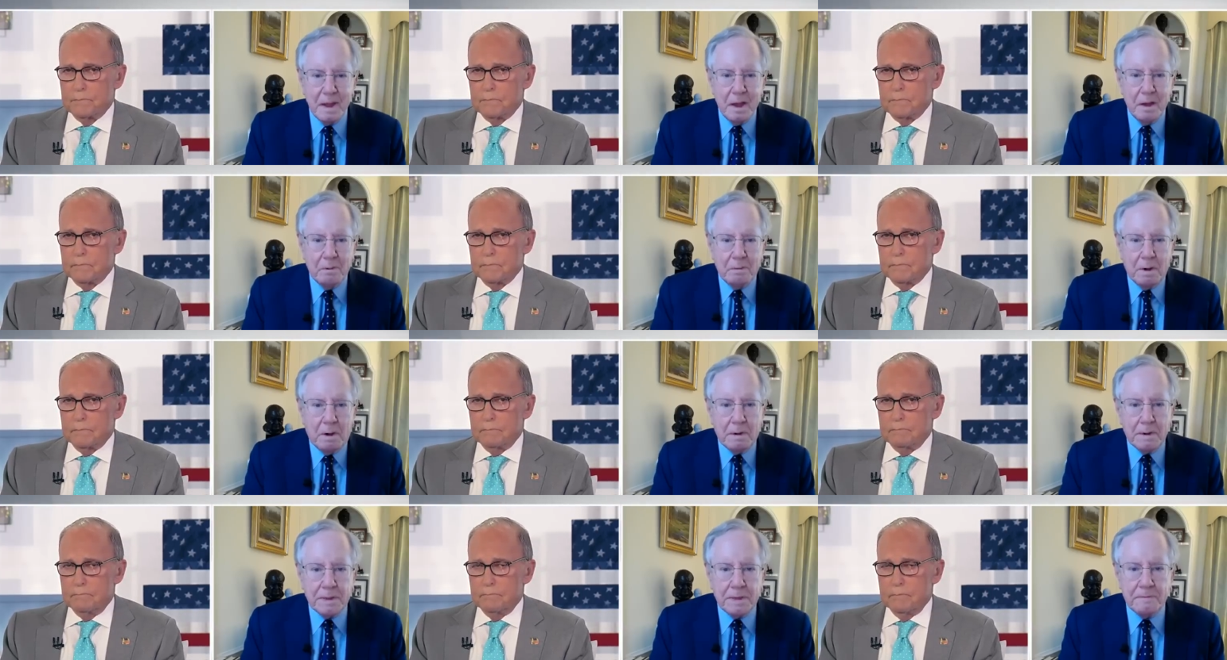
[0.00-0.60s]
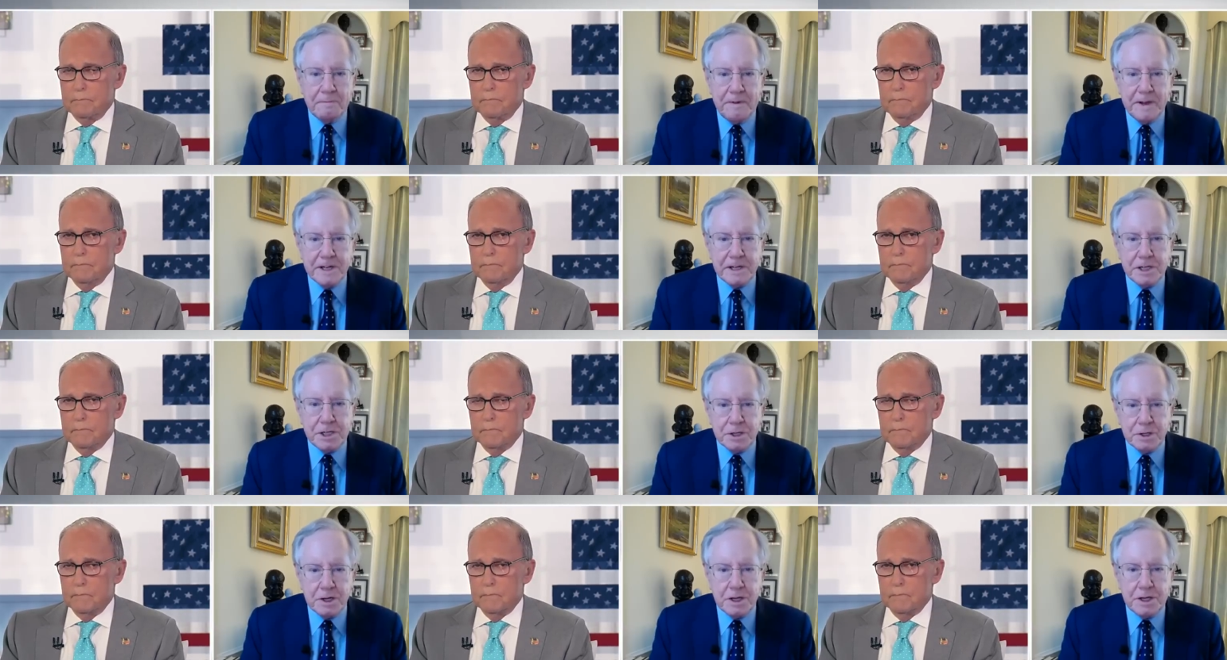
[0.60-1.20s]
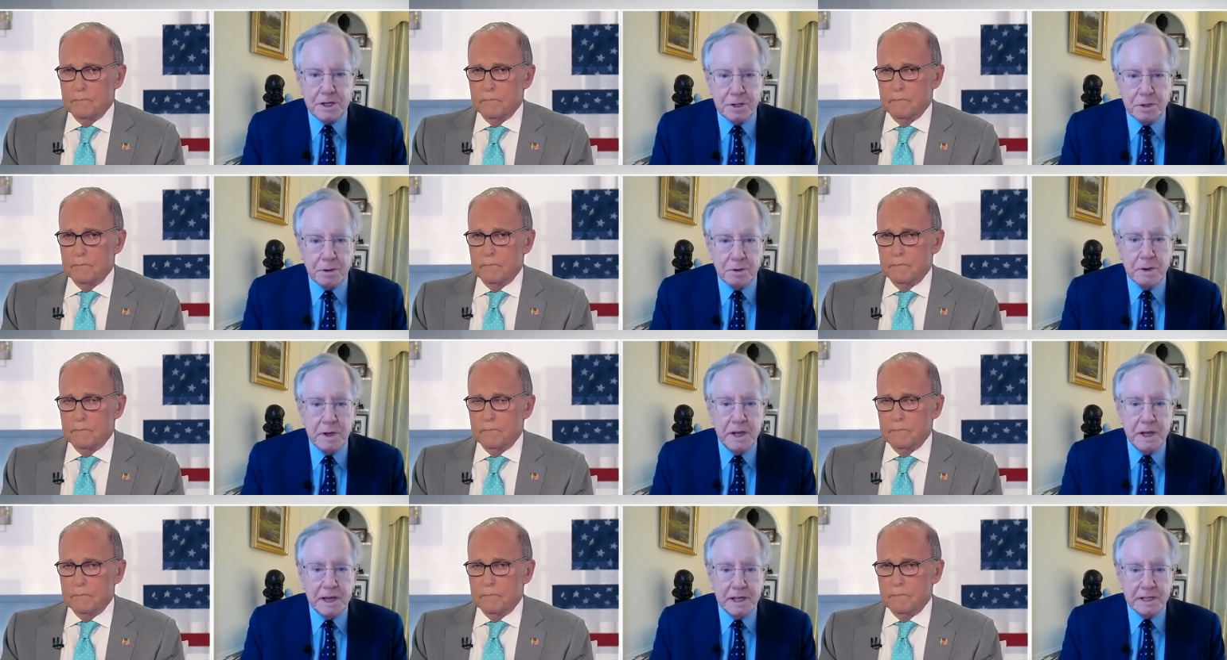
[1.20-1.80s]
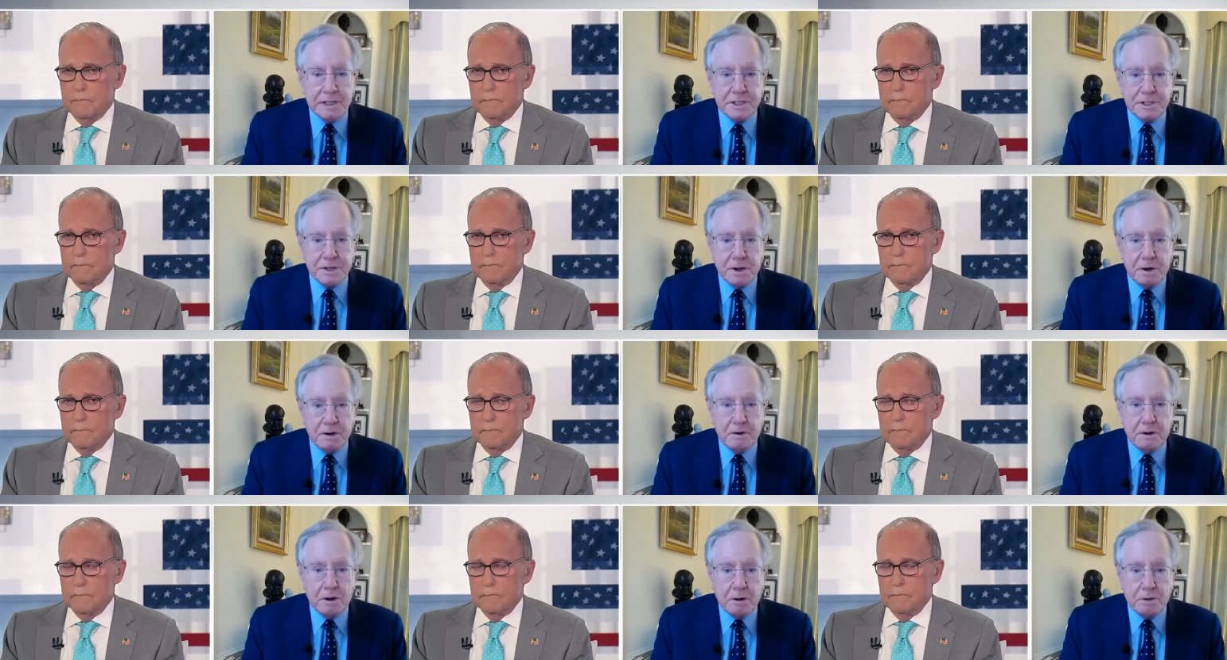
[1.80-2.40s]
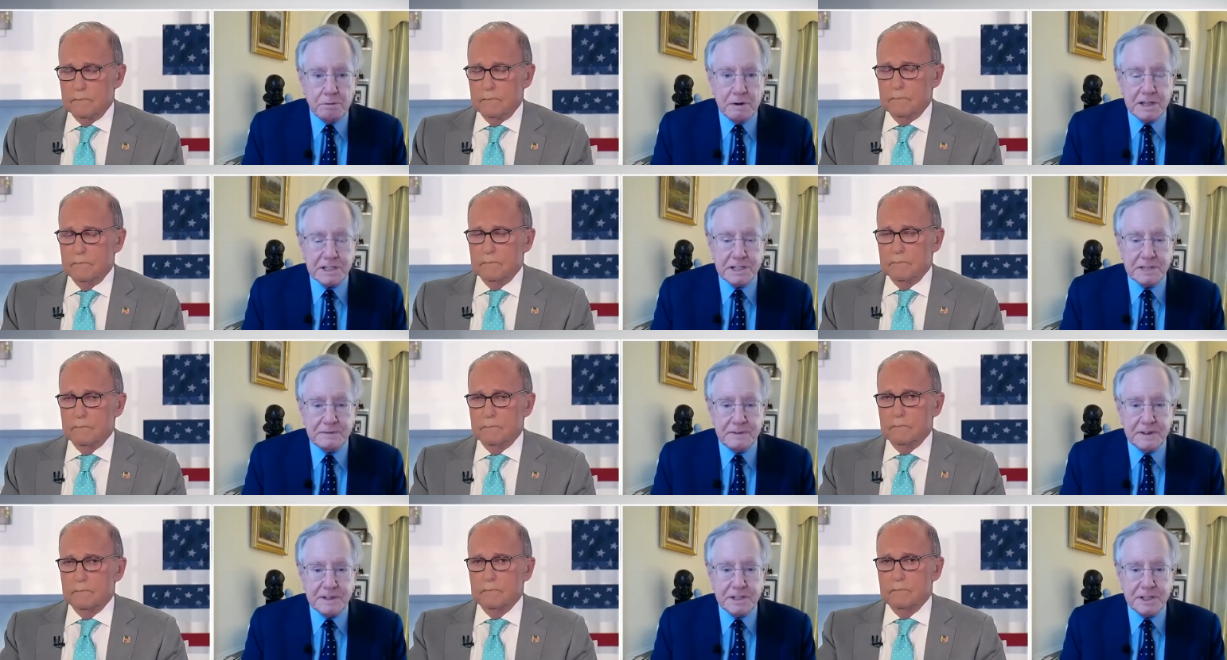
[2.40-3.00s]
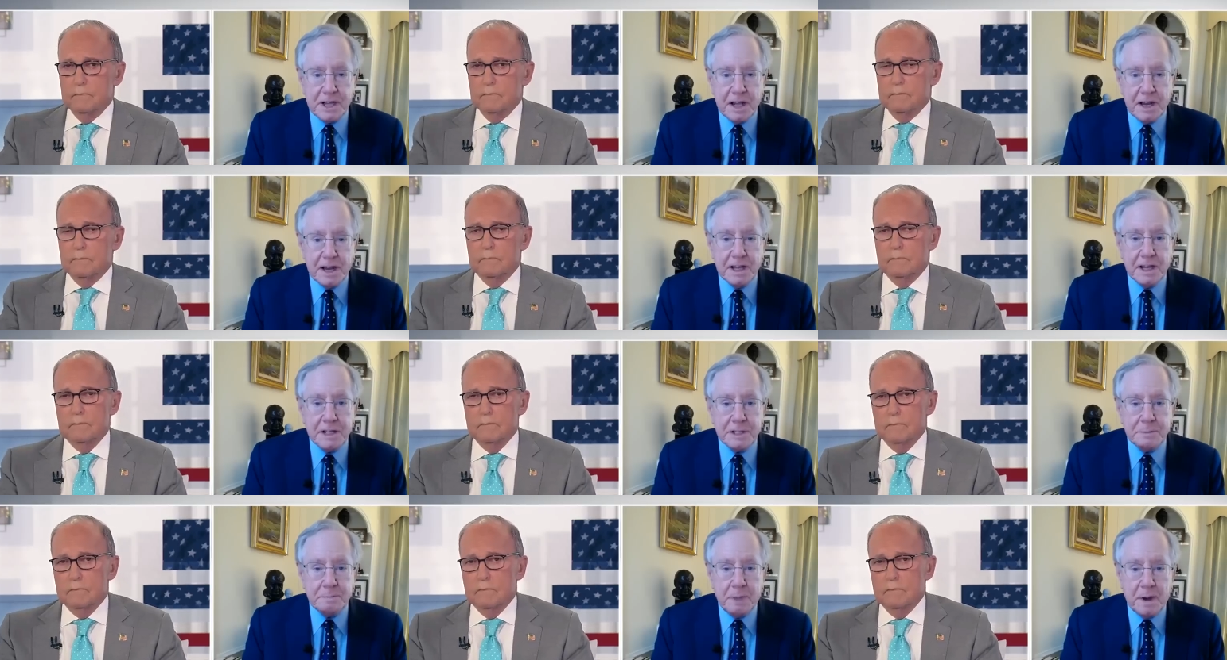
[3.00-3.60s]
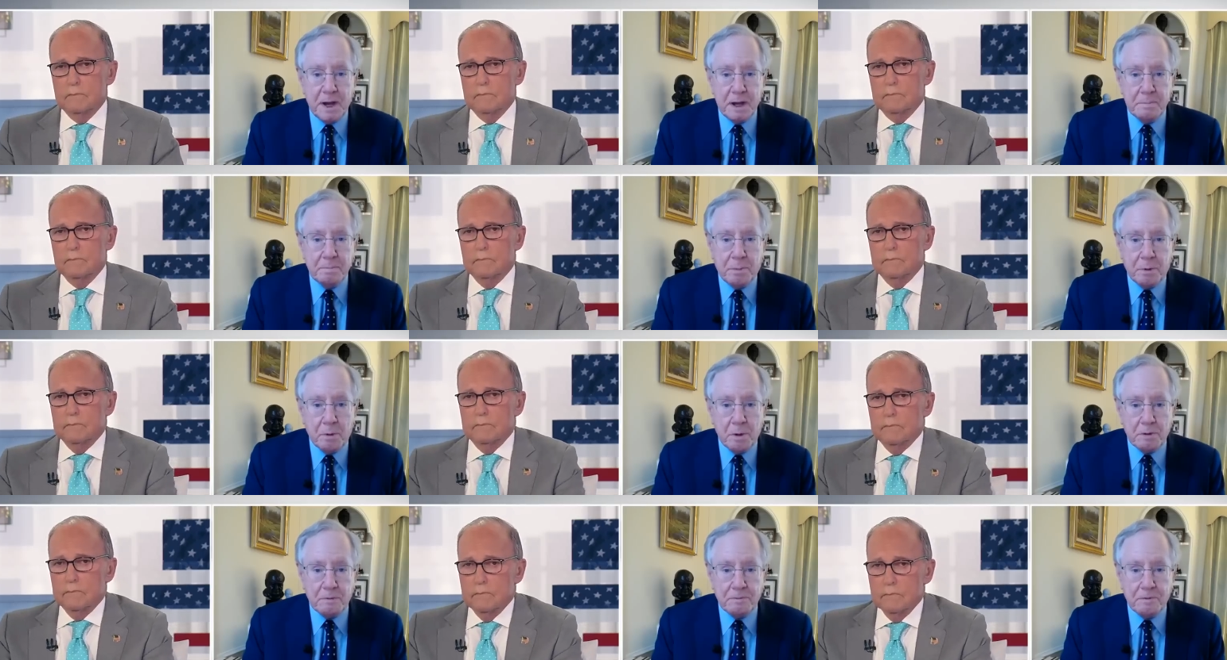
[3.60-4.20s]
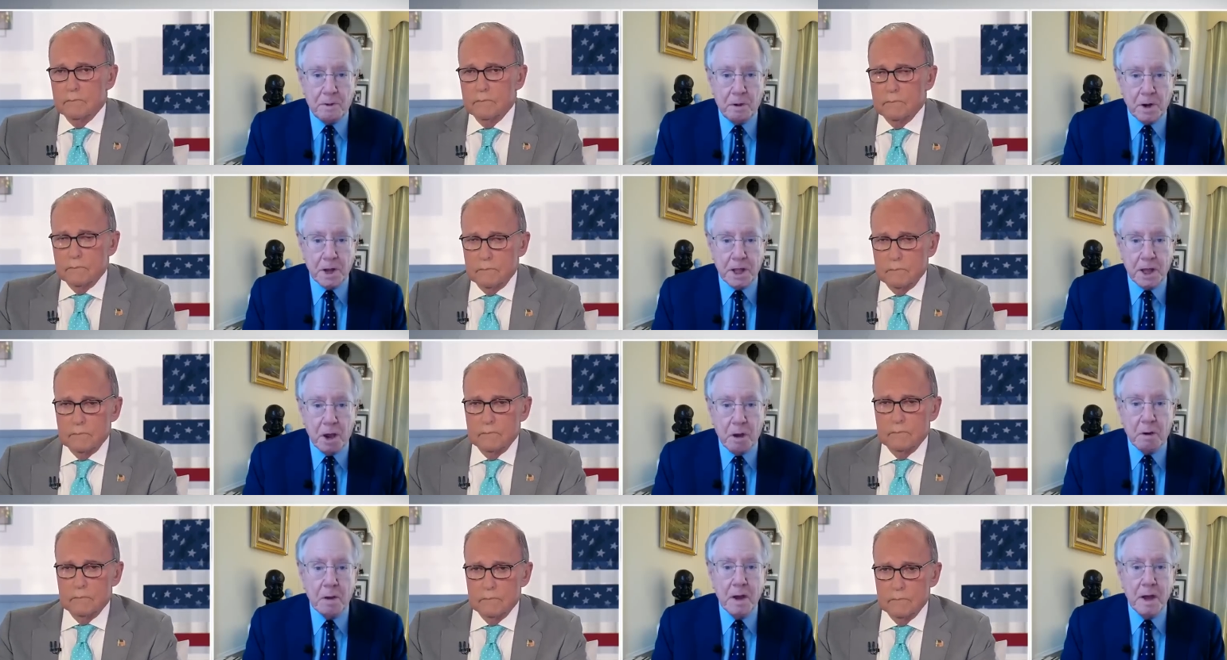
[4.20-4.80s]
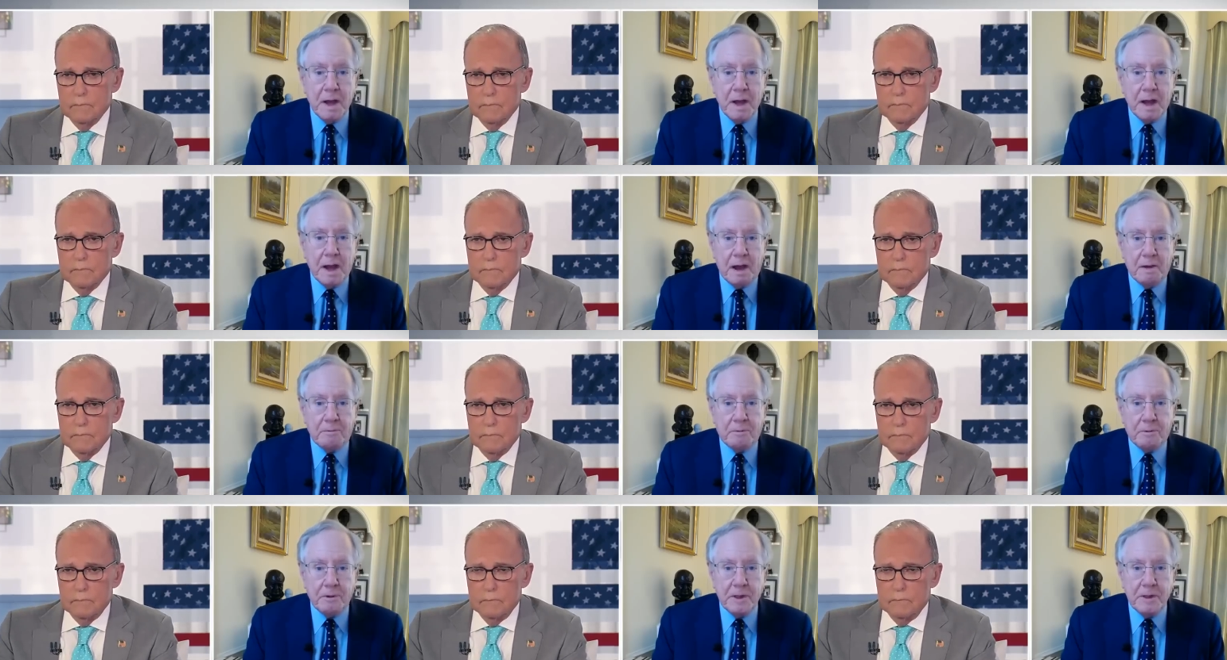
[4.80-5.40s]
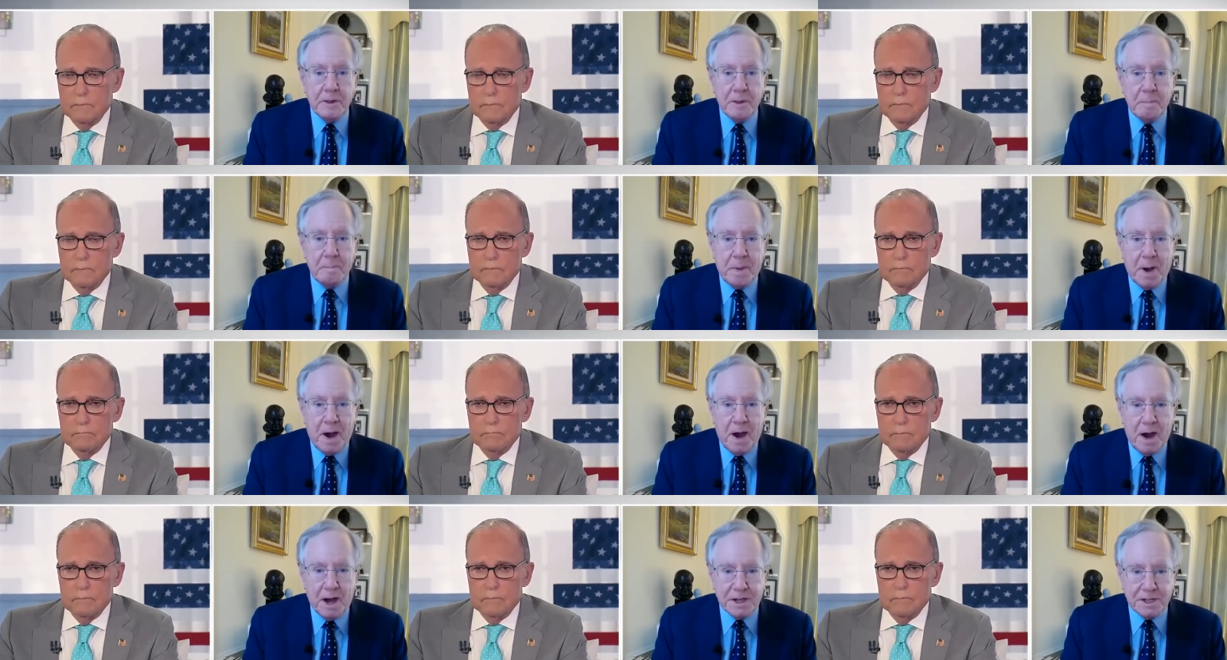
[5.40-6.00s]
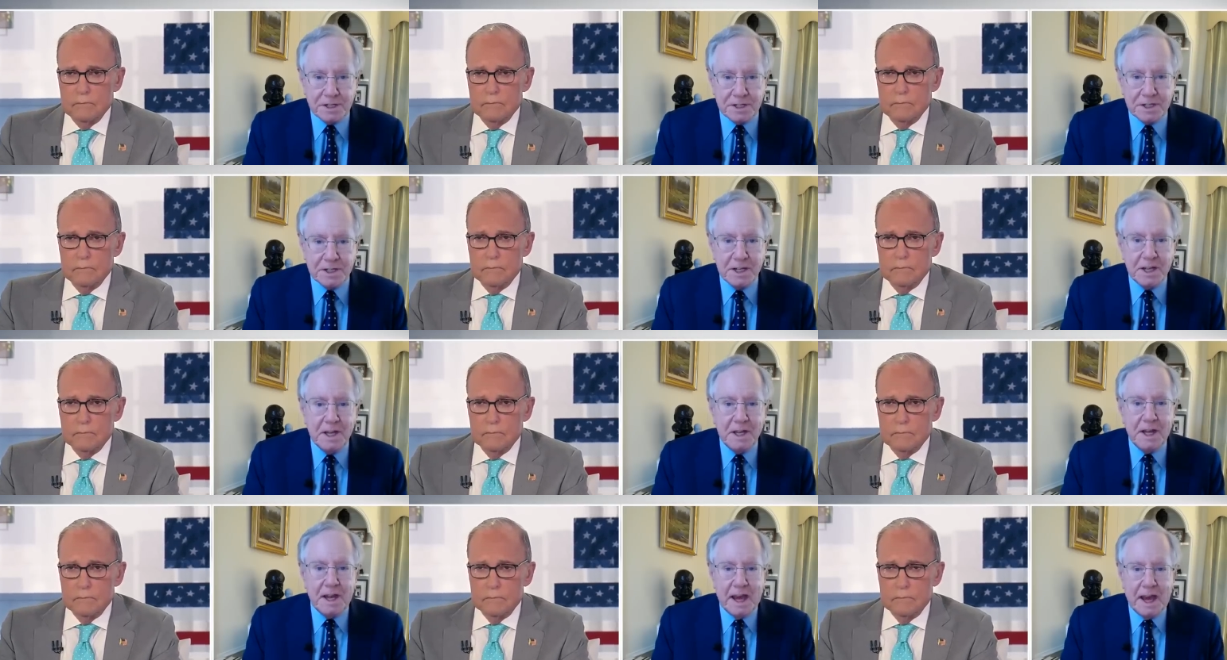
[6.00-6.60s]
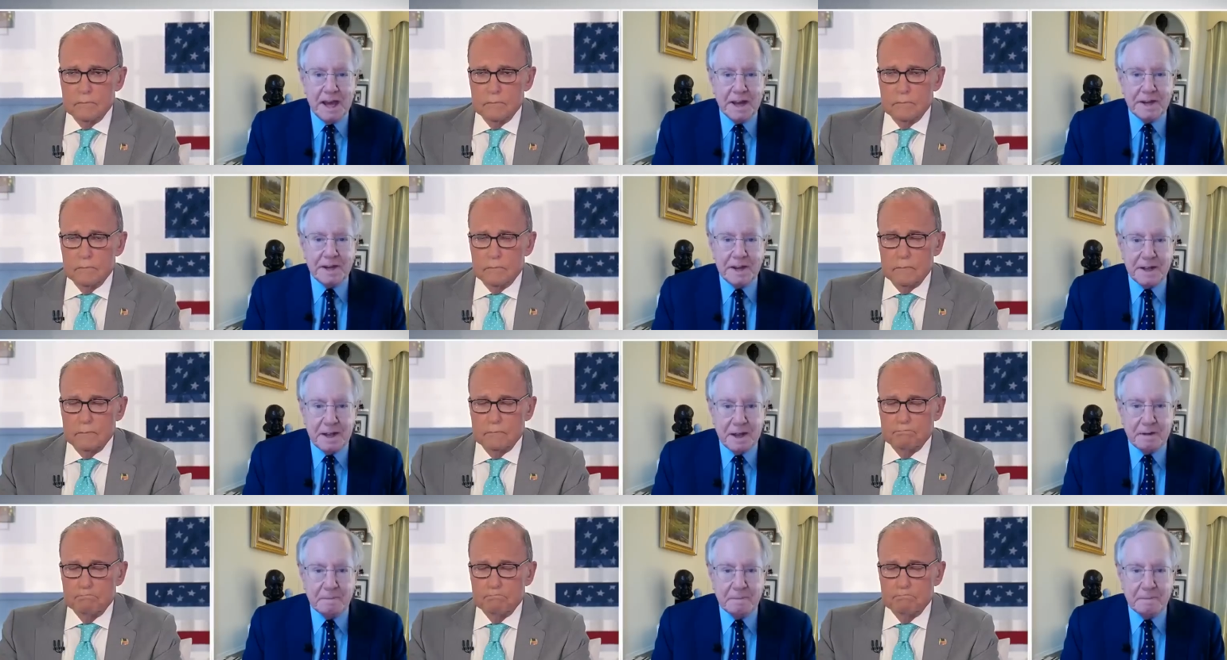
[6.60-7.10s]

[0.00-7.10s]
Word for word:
Speaker 1: Well, what the Fed should do is start aggressively selling its bond portfolio, uh, free the bonds, and uh,